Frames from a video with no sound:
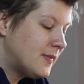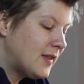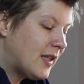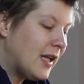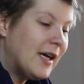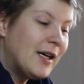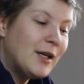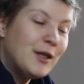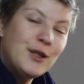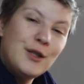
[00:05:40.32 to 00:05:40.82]

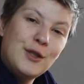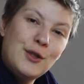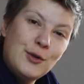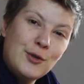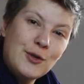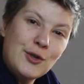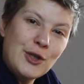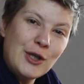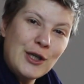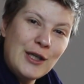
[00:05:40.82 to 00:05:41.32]
they're
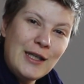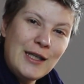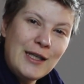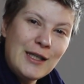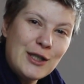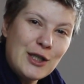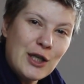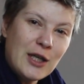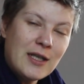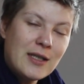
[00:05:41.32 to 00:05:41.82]
usually
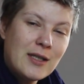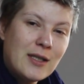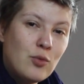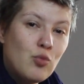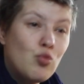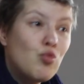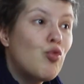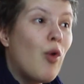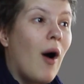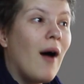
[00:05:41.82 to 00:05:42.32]

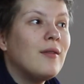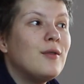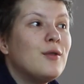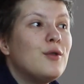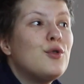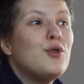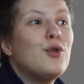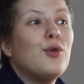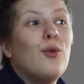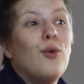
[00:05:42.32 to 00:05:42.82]
just
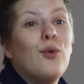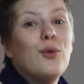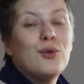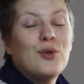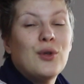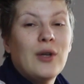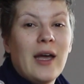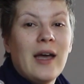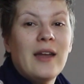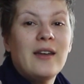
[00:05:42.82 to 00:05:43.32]
one tool
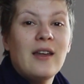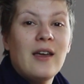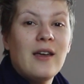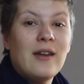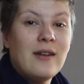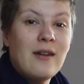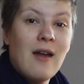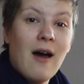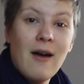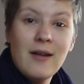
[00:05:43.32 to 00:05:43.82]
to get
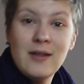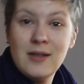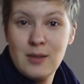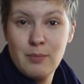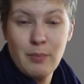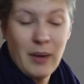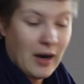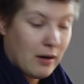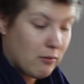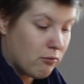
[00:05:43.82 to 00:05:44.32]
a nice
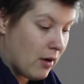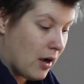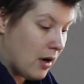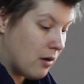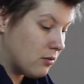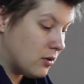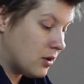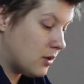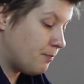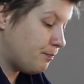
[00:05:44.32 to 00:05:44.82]

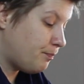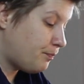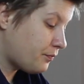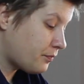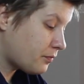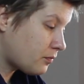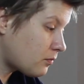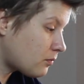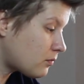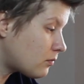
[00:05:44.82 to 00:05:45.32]
background
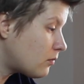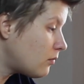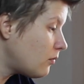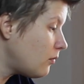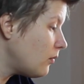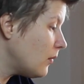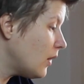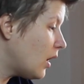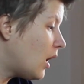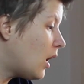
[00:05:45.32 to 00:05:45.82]

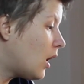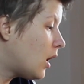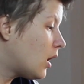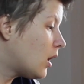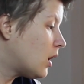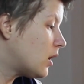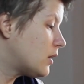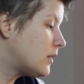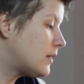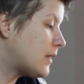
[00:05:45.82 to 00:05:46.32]

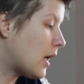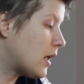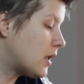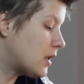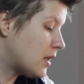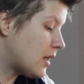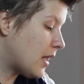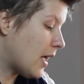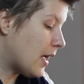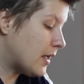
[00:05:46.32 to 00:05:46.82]

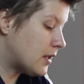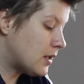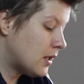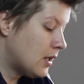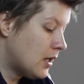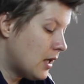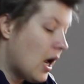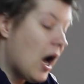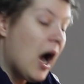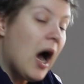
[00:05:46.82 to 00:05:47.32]
done that
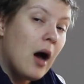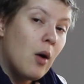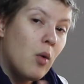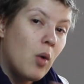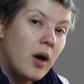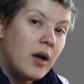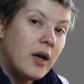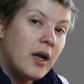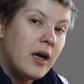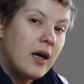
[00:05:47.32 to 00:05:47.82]
I
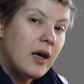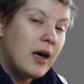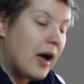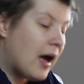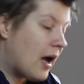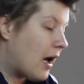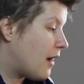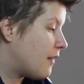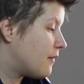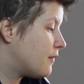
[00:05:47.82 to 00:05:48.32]
want to
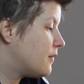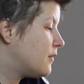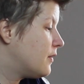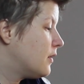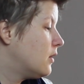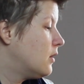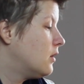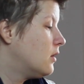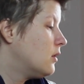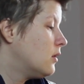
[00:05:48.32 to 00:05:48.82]
have
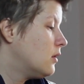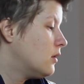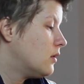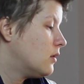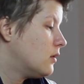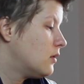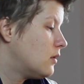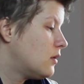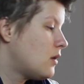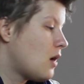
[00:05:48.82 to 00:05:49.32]

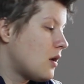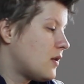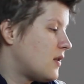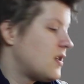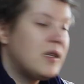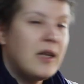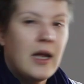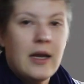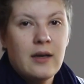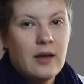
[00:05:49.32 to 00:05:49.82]
not
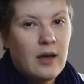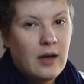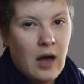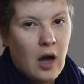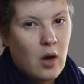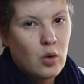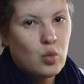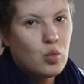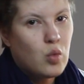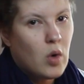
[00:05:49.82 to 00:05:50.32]
standing
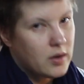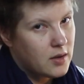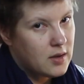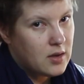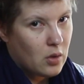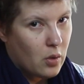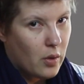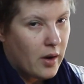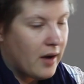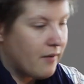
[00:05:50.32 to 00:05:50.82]
out
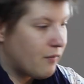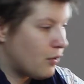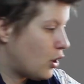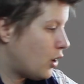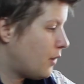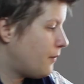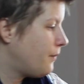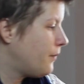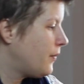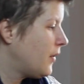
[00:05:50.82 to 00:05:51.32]

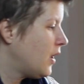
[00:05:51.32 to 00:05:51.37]
whatsoever.